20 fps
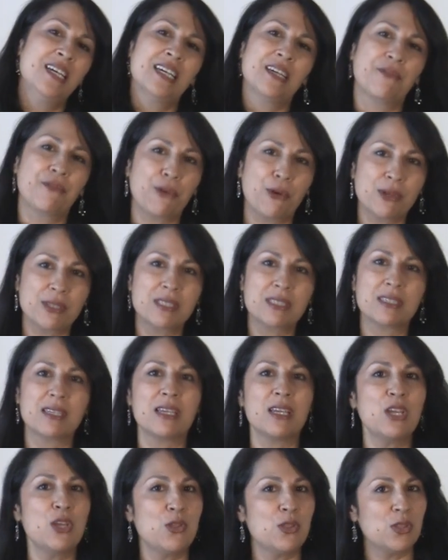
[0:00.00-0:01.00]
Of course,
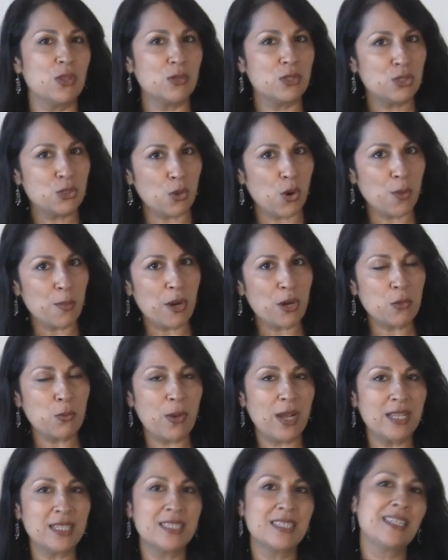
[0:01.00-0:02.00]
the store-bought
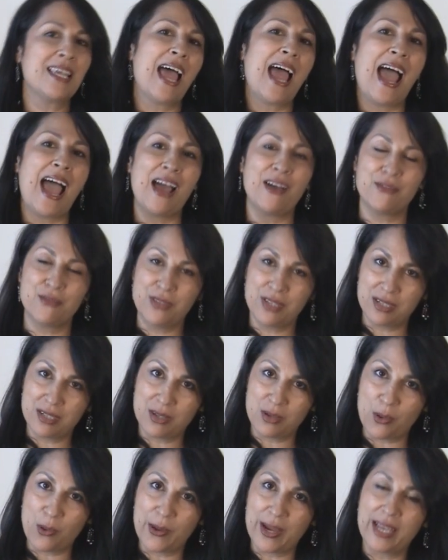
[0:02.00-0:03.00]
ones have
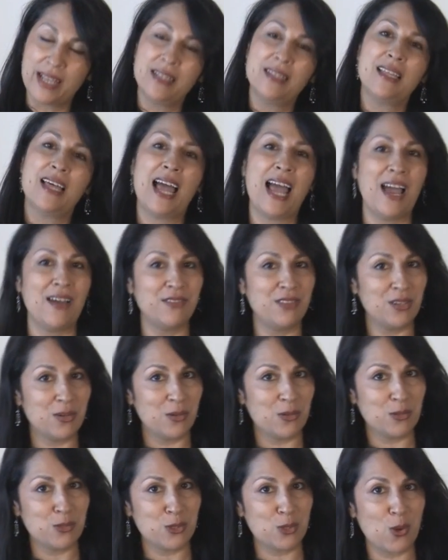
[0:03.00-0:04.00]
the oil, have
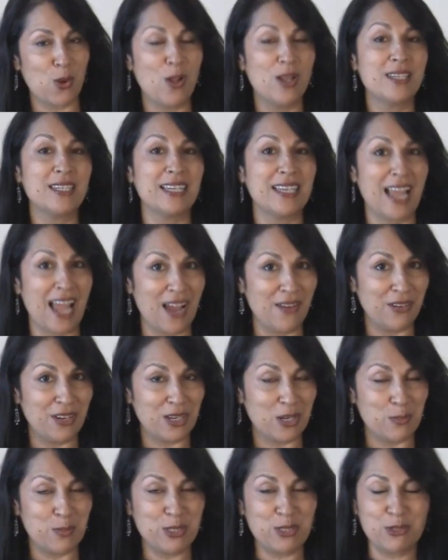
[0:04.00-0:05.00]
the salt, and have a
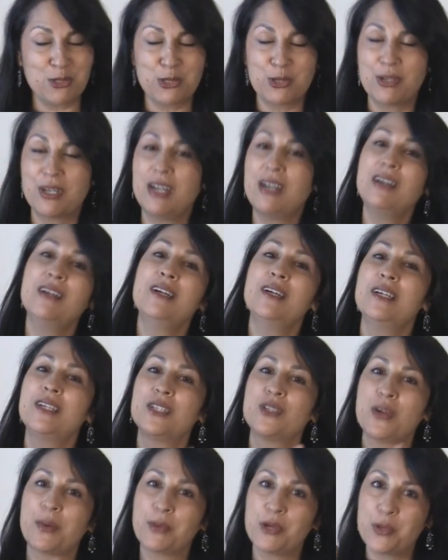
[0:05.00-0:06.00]
little bit of sugar.
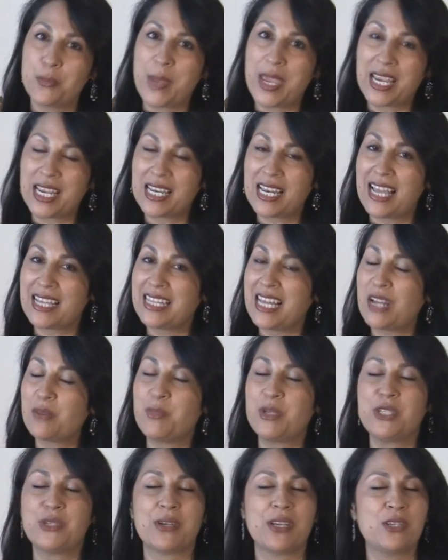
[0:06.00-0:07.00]
So I'm going to make it like
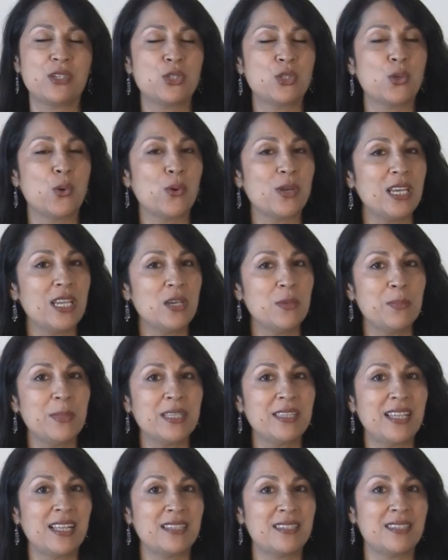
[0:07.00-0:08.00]
that, but you can totally
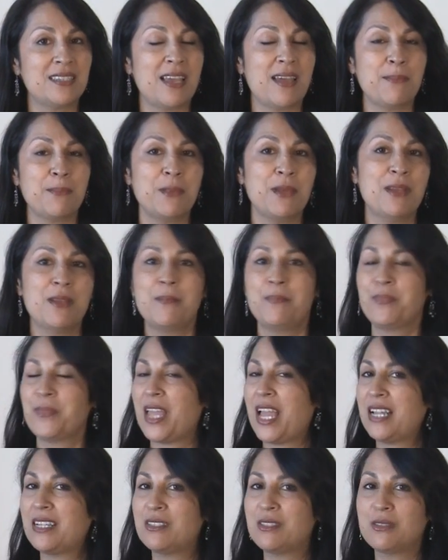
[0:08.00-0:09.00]
omit that step
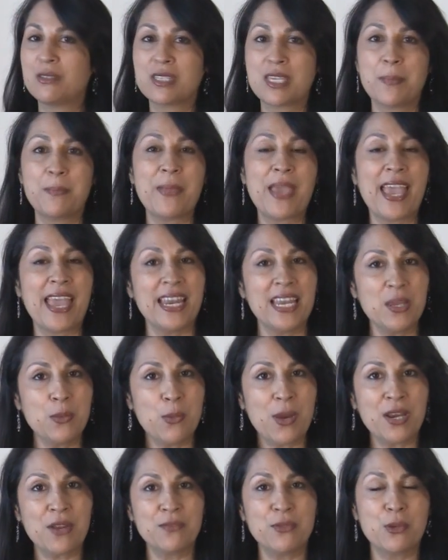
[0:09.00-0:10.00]
and skip any
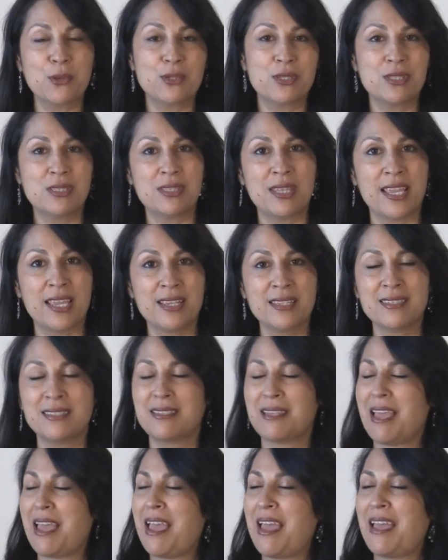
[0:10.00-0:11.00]
one of those
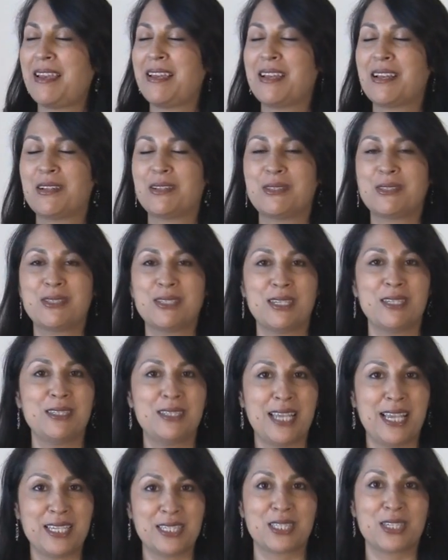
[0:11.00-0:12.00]
things and it'll still
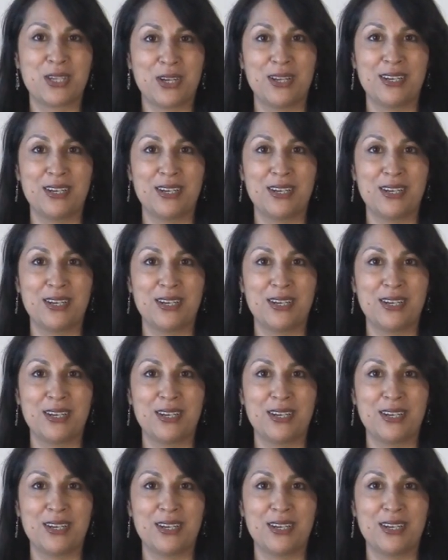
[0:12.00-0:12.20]
taste